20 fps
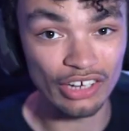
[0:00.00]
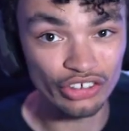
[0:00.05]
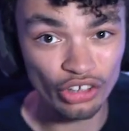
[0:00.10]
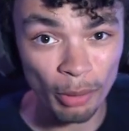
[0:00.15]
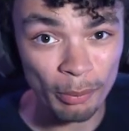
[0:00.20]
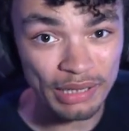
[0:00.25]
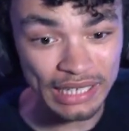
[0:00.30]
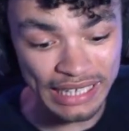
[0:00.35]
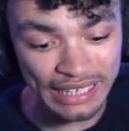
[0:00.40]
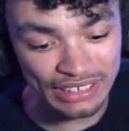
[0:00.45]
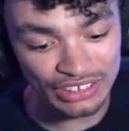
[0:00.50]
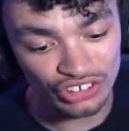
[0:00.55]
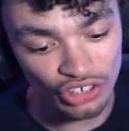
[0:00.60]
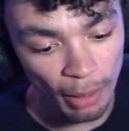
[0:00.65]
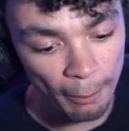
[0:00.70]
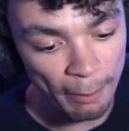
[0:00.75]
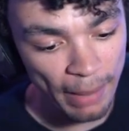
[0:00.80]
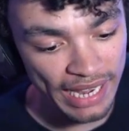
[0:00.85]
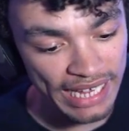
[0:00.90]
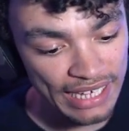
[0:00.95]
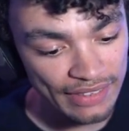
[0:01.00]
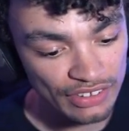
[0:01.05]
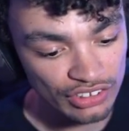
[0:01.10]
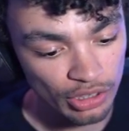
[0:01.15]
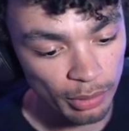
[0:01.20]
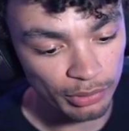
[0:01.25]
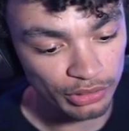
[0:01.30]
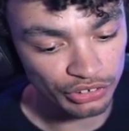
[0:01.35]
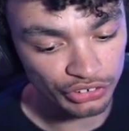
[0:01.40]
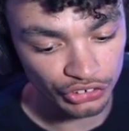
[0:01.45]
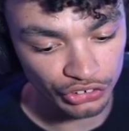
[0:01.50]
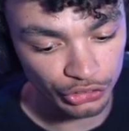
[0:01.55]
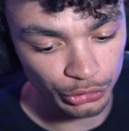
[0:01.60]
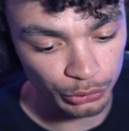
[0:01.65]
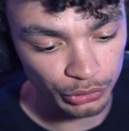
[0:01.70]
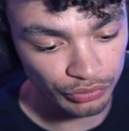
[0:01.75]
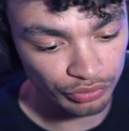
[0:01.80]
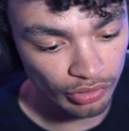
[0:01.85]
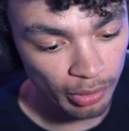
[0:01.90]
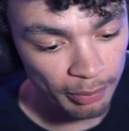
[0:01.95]
Normally, there's not many and there's not much to
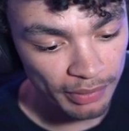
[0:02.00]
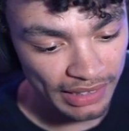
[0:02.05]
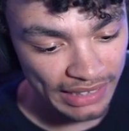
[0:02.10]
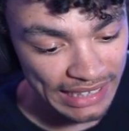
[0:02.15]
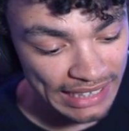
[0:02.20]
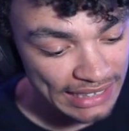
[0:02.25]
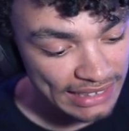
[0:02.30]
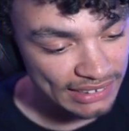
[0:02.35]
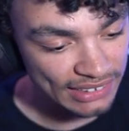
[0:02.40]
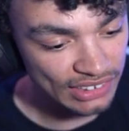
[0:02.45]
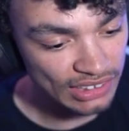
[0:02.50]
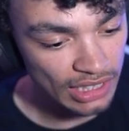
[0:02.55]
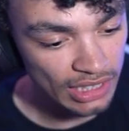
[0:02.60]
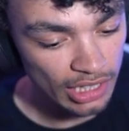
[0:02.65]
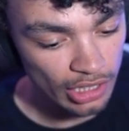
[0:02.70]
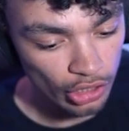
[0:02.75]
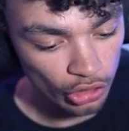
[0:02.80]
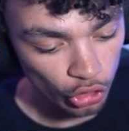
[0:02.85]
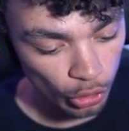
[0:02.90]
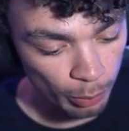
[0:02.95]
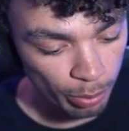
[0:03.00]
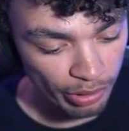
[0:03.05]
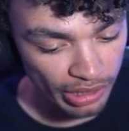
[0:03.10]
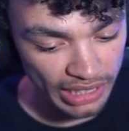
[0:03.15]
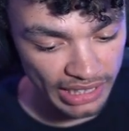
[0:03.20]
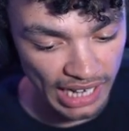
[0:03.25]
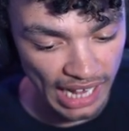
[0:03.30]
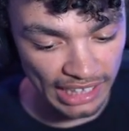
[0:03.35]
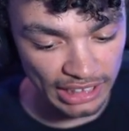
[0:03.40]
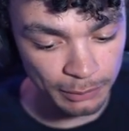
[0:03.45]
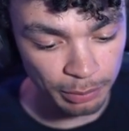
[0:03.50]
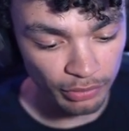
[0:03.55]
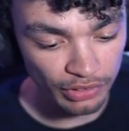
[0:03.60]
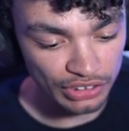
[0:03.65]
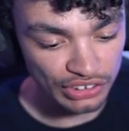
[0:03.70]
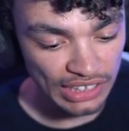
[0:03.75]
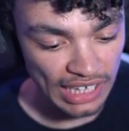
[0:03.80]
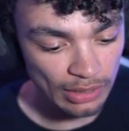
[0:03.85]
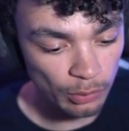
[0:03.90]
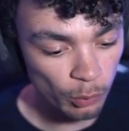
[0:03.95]
choose from. These look pretty nice, but the
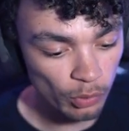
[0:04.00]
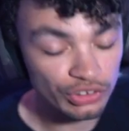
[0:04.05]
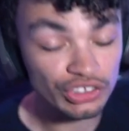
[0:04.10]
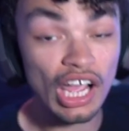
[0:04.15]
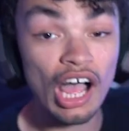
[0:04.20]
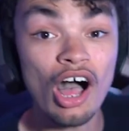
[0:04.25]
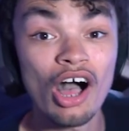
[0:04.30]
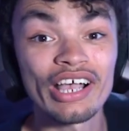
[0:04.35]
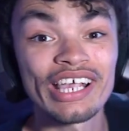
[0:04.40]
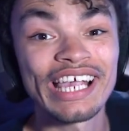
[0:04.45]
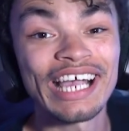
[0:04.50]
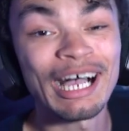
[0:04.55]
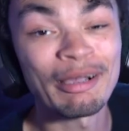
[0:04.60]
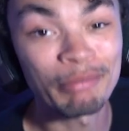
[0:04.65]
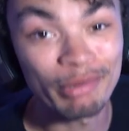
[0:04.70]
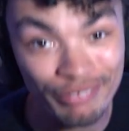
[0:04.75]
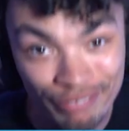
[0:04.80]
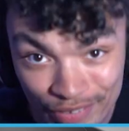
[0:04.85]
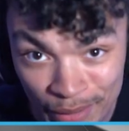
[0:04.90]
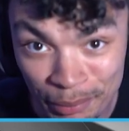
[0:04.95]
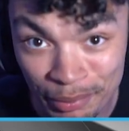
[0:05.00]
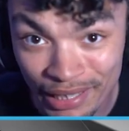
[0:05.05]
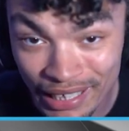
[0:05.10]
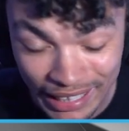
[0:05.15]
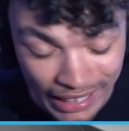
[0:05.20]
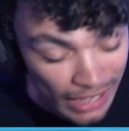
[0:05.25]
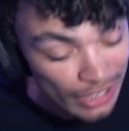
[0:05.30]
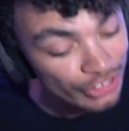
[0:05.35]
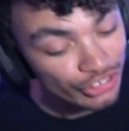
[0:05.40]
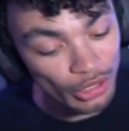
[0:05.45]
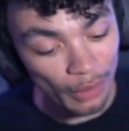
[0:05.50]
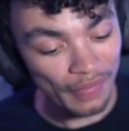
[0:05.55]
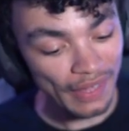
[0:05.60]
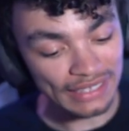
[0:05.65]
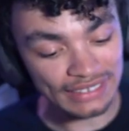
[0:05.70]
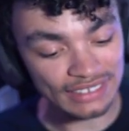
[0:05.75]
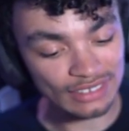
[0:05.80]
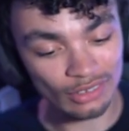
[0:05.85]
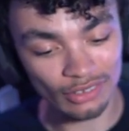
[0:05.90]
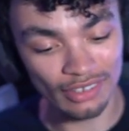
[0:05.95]
standard ones are carbon fibre. So
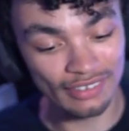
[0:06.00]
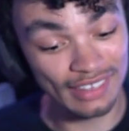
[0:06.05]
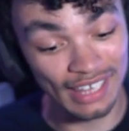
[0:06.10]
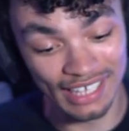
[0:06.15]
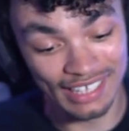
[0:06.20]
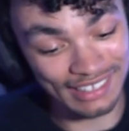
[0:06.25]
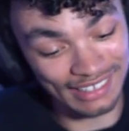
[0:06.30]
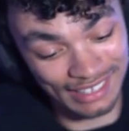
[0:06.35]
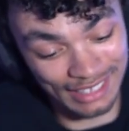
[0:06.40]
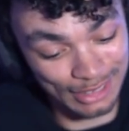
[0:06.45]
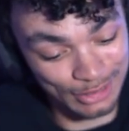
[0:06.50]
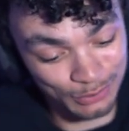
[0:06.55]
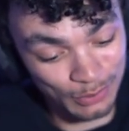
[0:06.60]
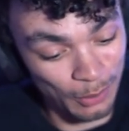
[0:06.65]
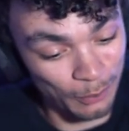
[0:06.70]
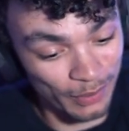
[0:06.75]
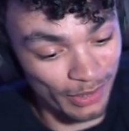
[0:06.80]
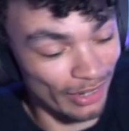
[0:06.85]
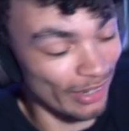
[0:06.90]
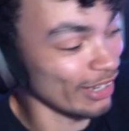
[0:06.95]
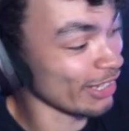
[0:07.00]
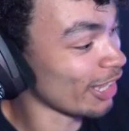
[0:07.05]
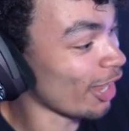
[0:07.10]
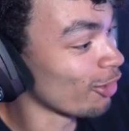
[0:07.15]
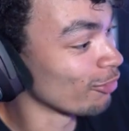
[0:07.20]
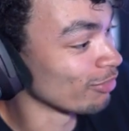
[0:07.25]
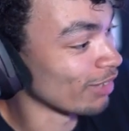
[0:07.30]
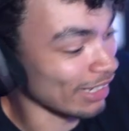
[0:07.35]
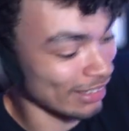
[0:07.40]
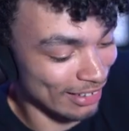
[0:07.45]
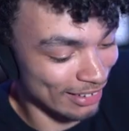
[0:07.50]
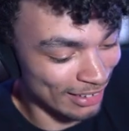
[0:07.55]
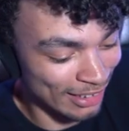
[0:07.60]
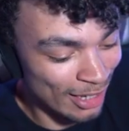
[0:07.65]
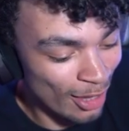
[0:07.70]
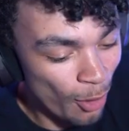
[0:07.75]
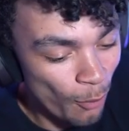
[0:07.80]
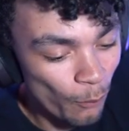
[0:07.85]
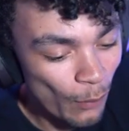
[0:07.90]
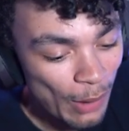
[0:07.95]
that's, that's where we're going to go, right? The,
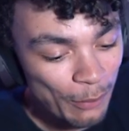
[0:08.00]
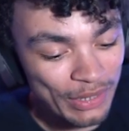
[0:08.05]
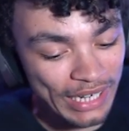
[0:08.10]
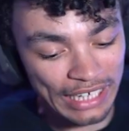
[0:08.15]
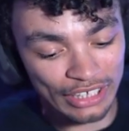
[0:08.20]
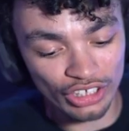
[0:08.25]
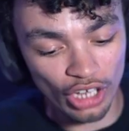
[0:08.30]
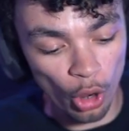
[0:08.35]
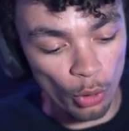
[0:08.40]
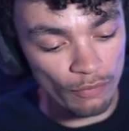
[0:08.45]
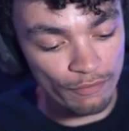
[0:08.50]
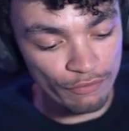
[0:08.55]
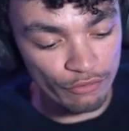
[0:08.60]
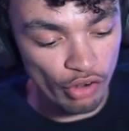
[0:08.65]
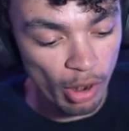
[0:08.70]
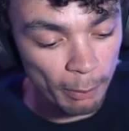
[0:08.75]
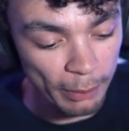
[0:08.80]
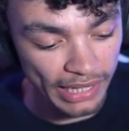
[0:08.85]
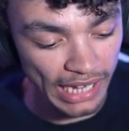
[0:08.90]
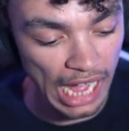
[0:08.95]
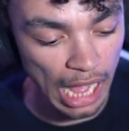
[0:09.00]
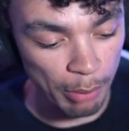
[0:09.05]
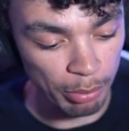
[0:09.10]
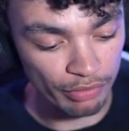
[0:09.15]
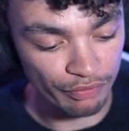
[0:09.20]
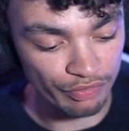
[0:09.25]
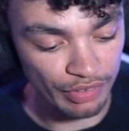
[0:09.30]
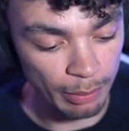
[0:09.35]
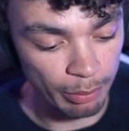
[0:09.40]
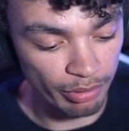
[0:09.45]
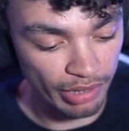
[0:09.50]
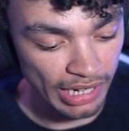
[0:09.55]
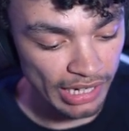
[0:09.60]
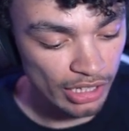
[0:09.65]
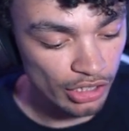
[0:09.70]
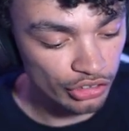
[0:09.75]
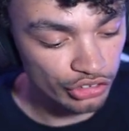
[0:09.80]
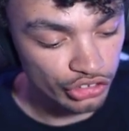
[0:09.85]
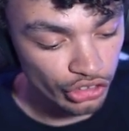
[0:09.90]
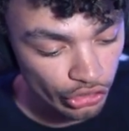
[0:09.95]
why would I go from carbon fibre
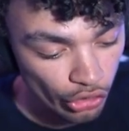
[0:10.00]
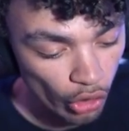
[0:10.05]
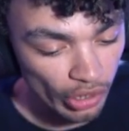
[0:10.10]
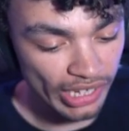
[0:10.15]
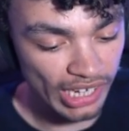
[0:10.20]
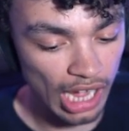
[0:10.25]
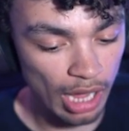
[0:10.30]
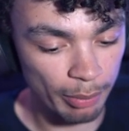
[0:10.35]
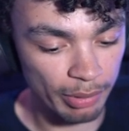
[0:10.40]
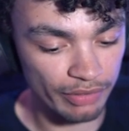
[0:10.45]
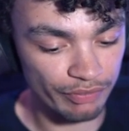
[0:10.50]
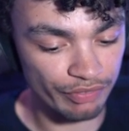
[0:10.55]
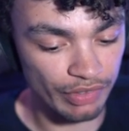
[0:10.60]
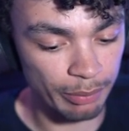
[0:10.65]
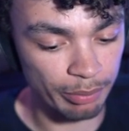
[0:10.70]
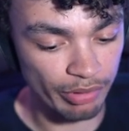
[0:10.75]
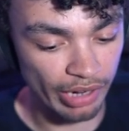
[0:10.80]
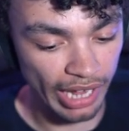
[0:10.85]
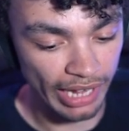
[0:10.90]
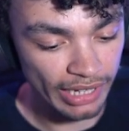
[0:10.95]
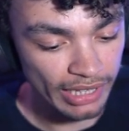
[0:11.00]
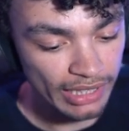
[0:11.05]
to not carbon fibre?